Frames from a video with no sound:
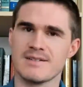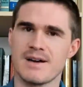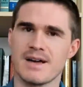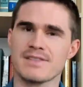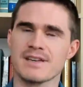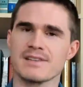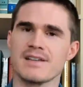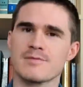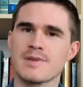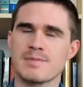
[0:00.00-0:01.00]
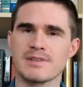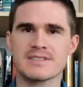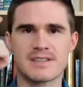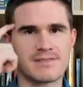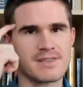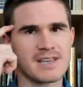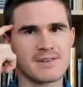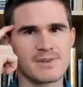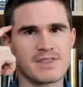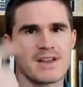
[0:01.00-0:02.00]
I think a lot of people, instead of
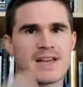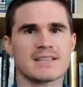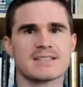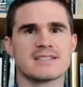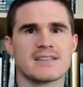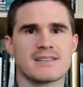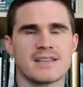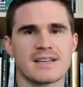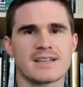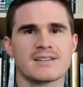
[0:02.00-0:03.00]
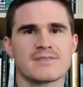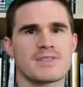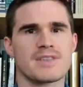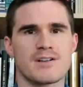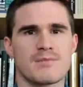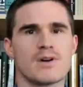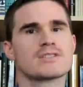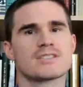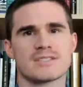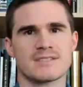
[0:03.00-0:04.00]
thinking with their heads, they think with their
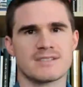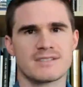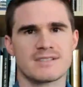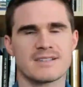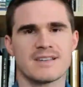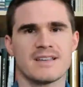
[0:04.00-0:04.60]
emotions,